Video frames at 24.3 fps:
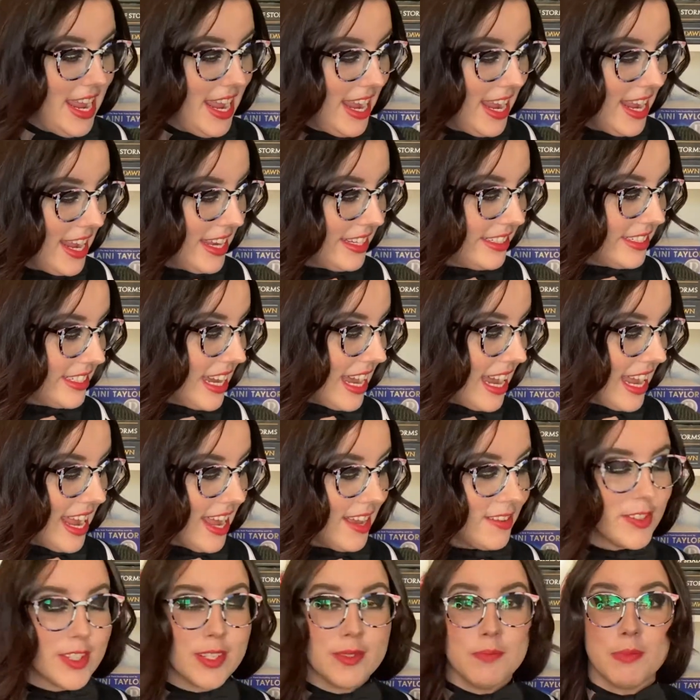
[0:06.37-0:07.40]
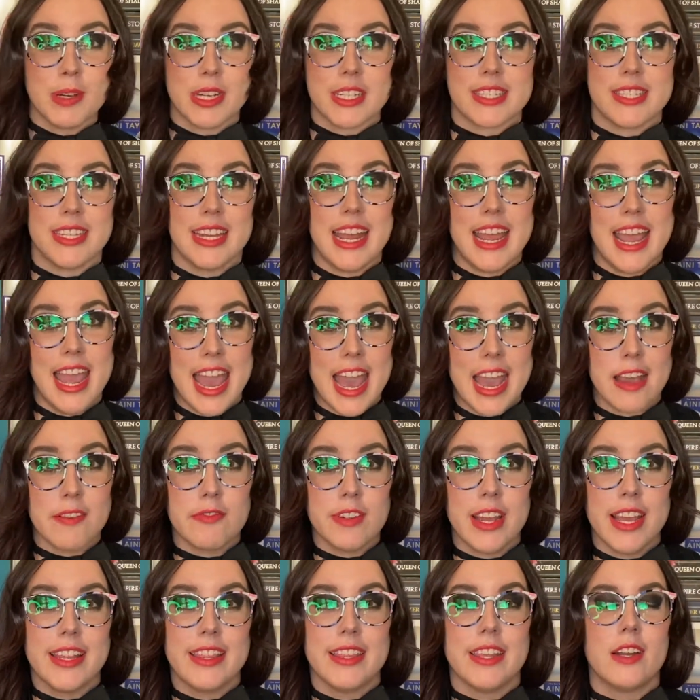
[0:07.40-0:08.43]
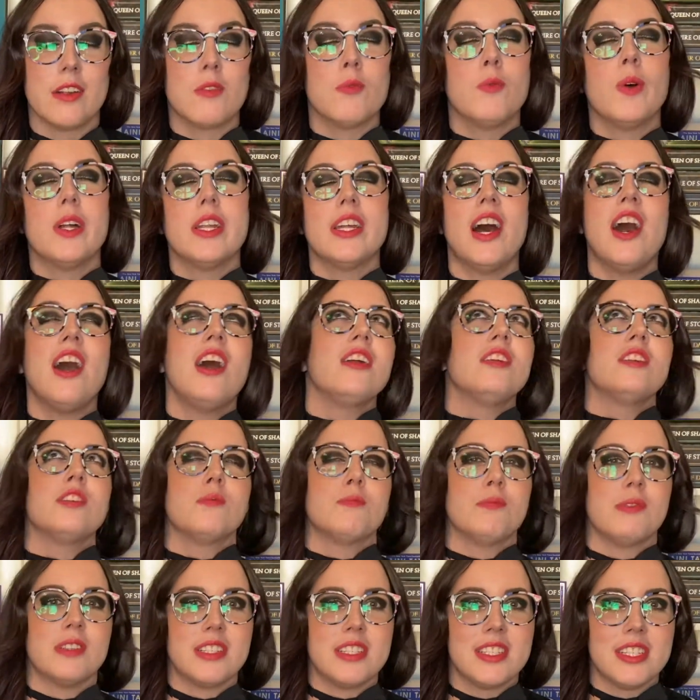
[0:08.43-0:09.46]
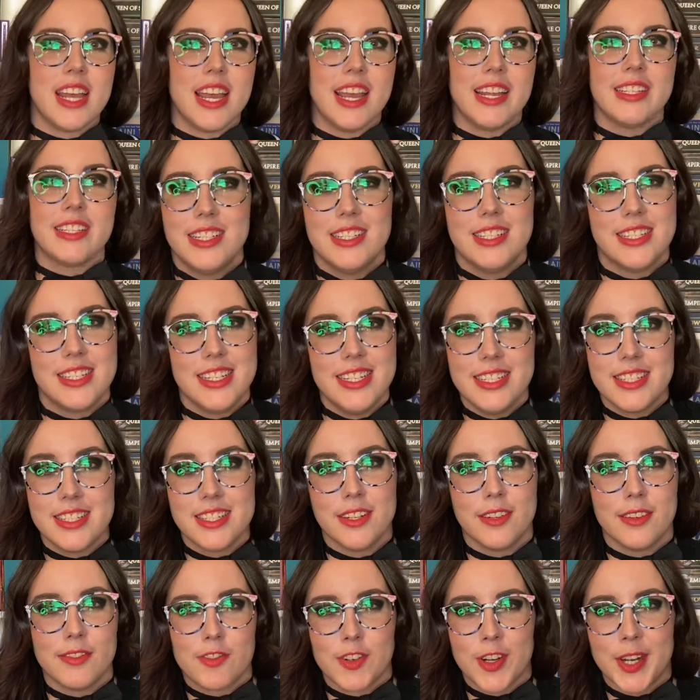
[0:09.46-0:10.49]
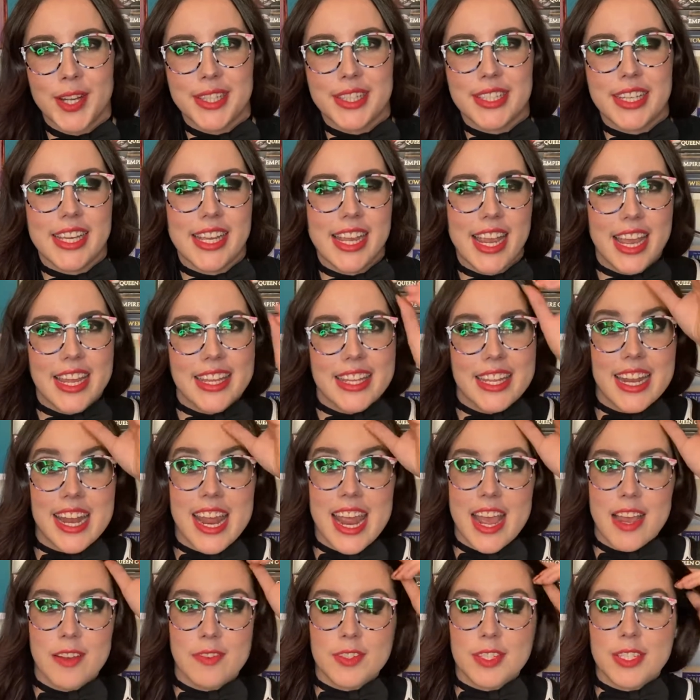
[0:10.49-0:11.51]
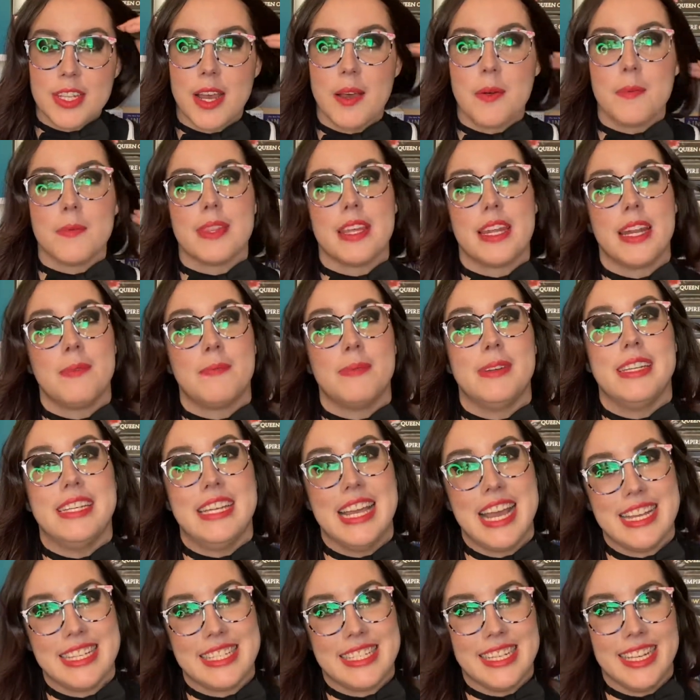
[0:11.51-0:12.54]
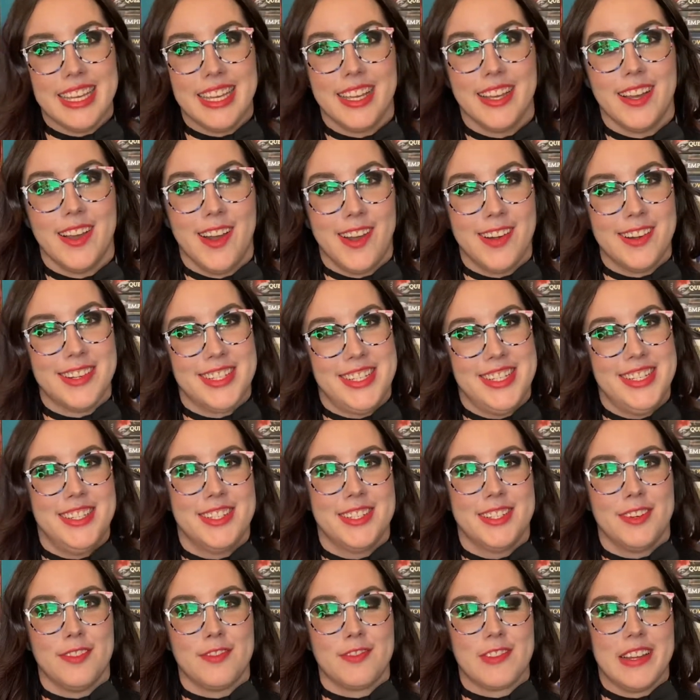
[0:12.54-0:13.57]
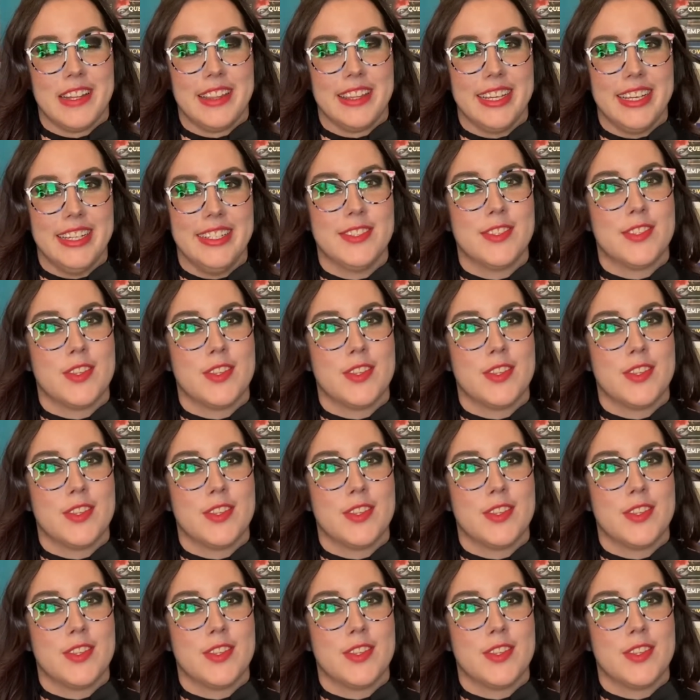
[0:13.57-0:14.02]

And I have some books that I have read that are 100% seasonal friendly, and then I have some that I'm guessing are seasonal friendly.